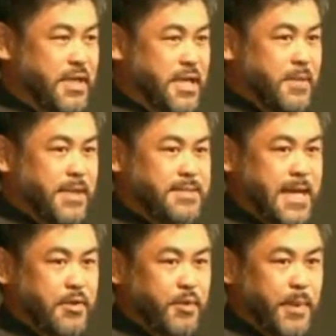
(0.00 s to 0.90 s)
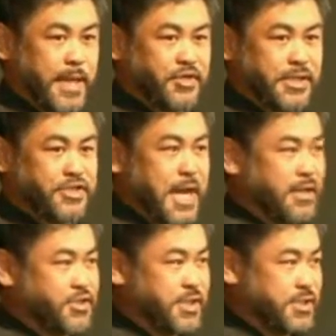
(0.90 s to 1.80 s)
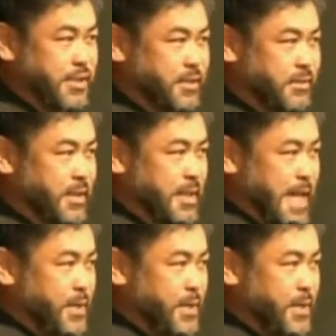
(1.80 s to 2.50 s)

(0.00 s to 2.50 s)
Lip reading: but it's how we actually challenge each other, how we